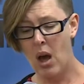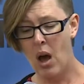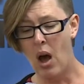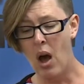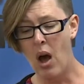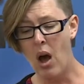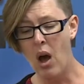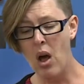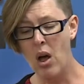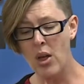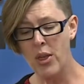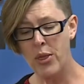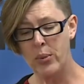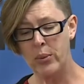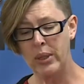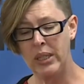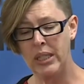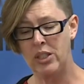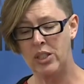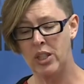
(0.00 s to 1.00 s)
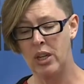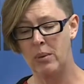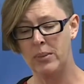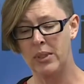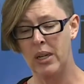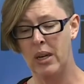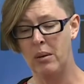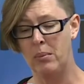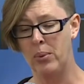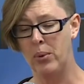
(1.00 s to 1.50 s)
All three
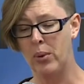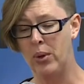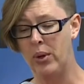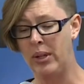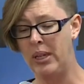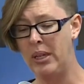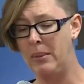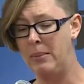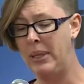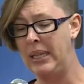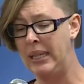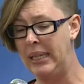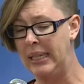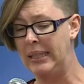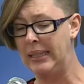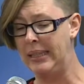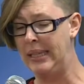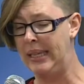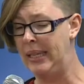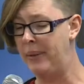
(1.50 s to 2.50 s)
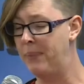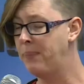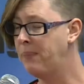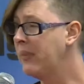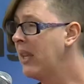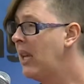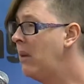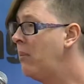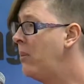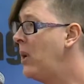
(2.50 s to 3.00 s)
jumped on board immediately,
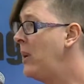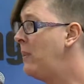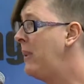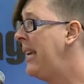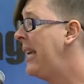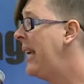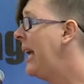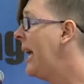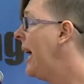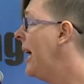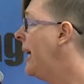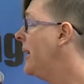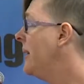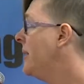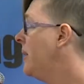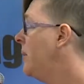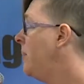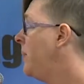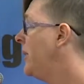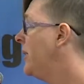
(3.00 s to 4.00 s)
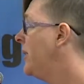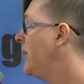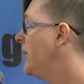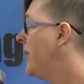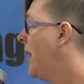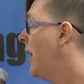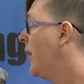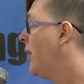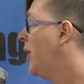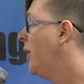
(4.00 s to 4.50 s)
and we began to build
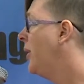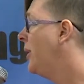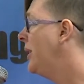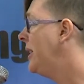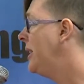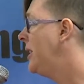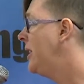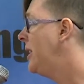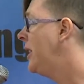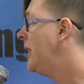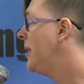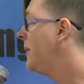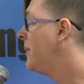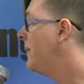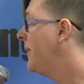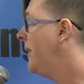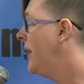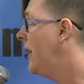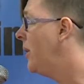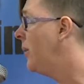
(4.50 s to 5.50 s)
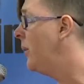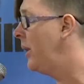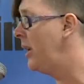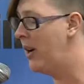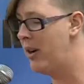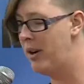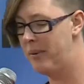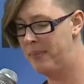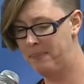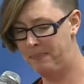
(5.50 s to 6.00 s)
our coalition, and there we
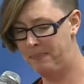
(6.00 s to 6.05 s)
are.